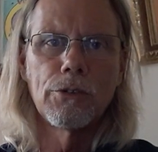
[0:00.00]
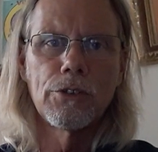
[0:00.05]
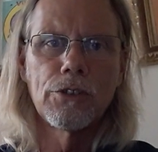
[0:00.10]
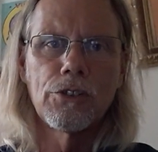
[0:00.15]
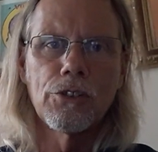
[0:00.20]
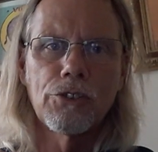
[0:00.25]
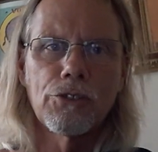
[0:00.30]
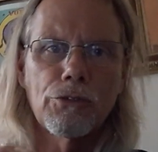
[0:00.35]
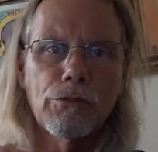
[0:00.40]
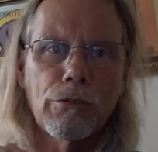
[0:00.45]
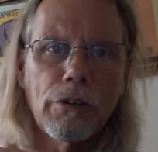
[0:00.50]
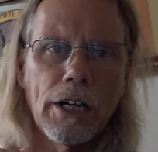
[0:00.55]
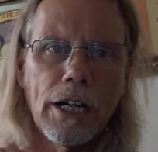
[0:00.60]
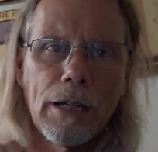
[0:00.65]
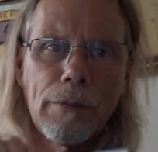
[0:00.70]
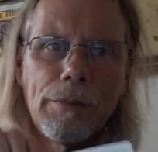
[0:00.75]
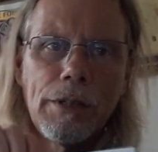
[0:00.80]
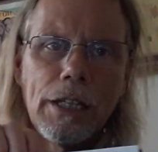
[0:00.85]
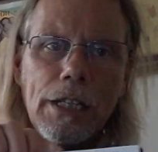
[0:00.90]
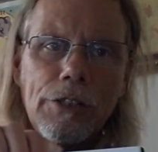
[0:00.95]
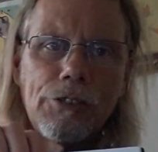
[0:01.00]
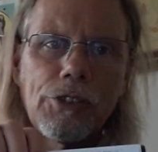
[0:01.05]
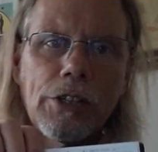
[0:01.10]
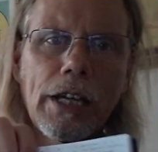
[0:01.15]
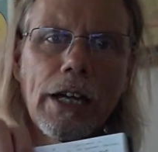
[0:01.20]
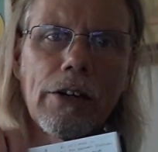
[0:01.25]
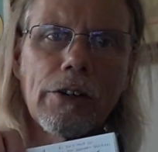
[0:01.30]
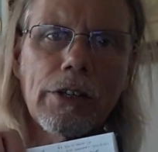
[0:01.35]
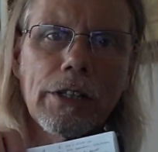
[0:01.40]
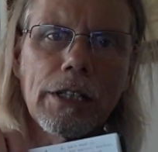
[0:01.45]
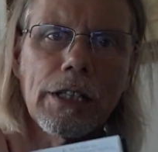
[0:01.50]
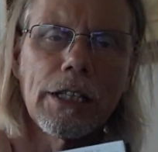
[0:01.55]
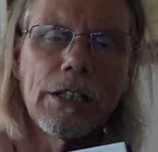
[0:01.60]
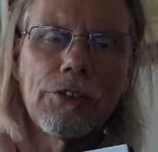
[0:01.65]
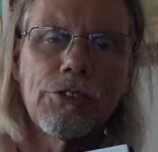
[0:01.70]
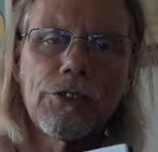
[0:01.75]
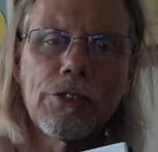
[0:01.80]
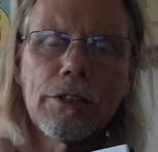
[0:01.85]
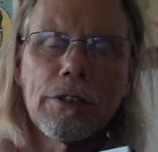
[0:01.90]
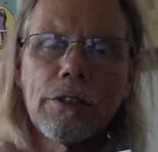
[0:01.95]
describe each
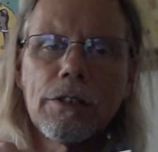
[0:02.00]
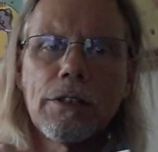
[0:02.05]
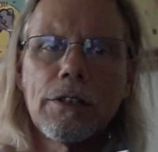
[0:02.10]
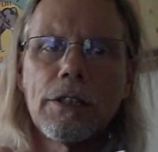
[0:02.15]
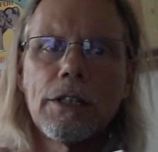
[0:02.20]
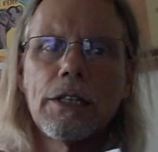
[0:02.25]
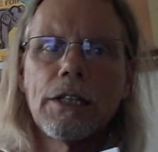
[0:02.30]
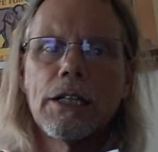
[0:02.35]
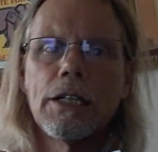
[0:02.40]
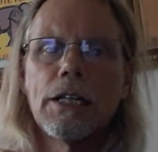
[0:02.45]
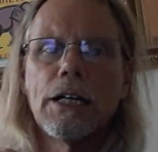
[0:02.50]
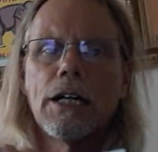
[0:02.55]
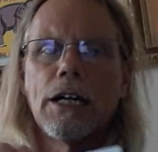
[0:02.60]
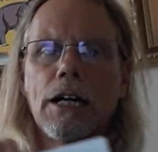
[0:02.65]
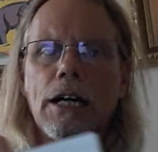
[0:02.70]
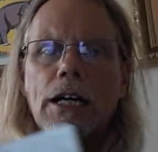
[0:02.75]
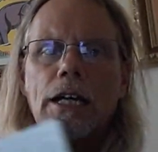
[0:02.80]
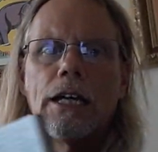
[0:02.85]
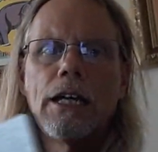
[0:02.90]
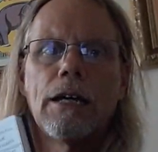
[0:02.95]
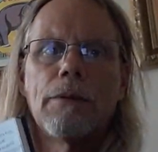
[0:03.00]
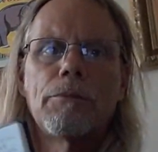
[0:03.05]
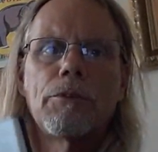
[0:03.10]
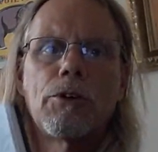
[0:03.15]
calculation. I am